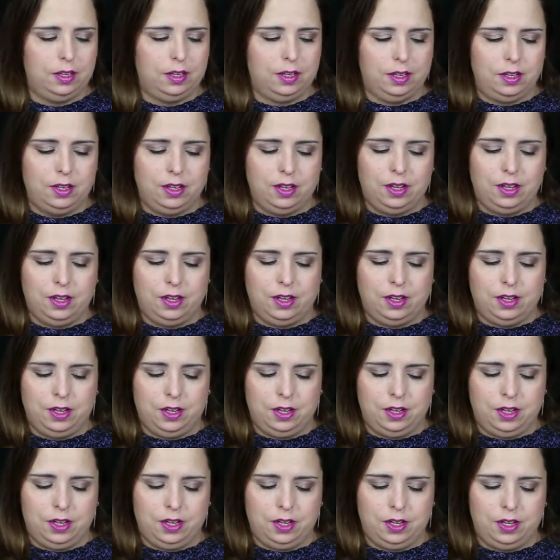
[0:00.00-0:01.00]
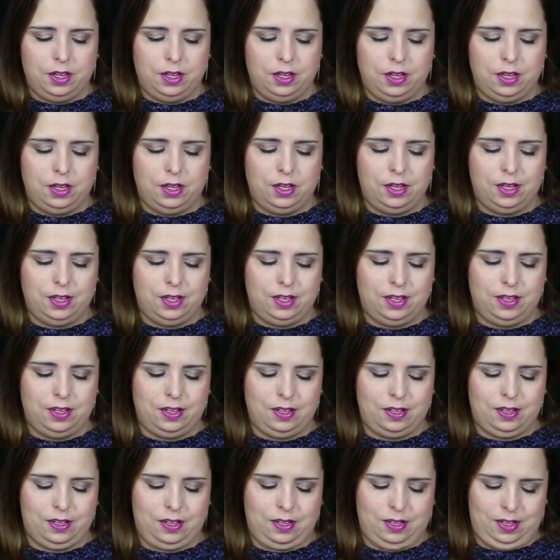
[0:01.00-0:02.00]

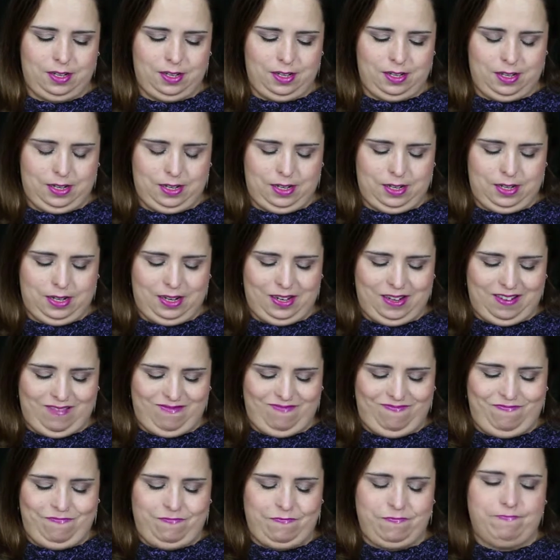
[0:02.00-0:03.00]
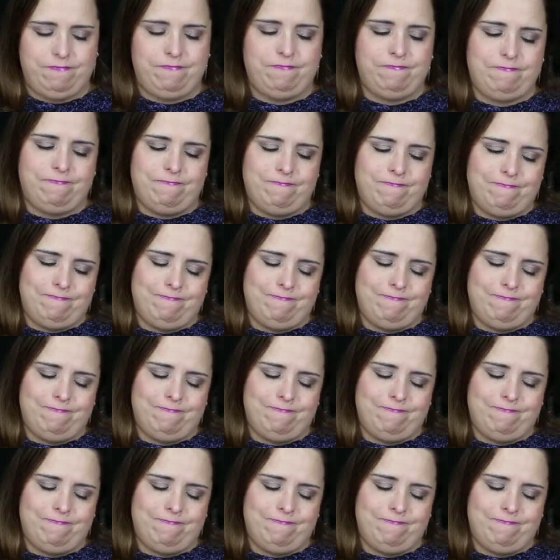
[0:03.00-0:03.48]
Nobody speaks.